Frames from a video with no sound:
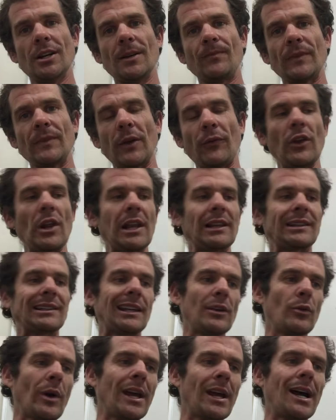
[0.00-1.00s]
If you, let's say,
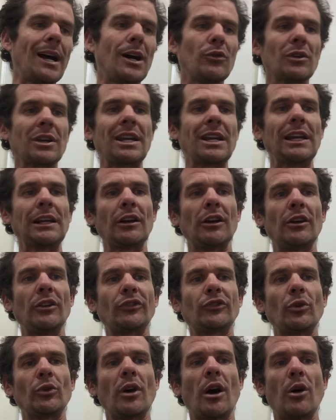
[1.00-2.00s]
you weigh 100 kilos
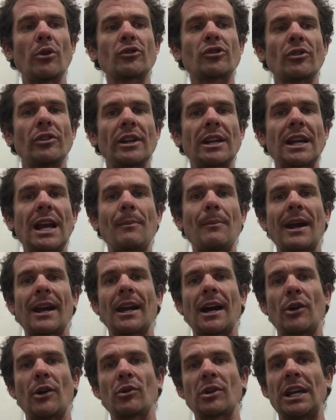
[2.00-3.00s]
to an ultra and you come back at
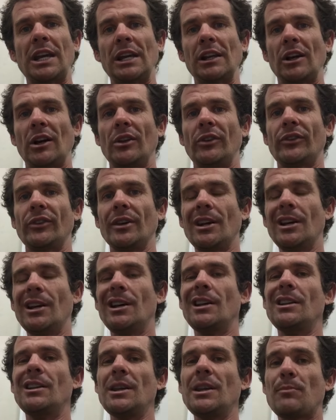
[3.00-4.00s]
100 kilos,
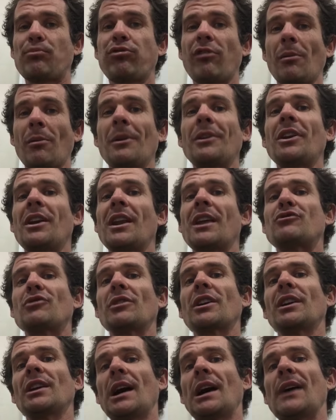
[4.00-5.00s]
you probably didn't
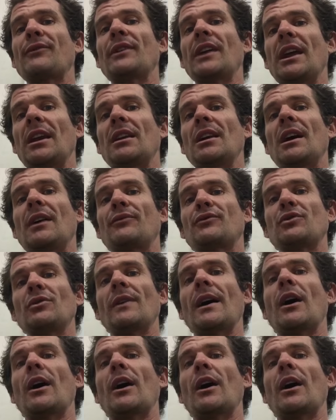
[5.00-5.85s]
drink enough and eat enough during that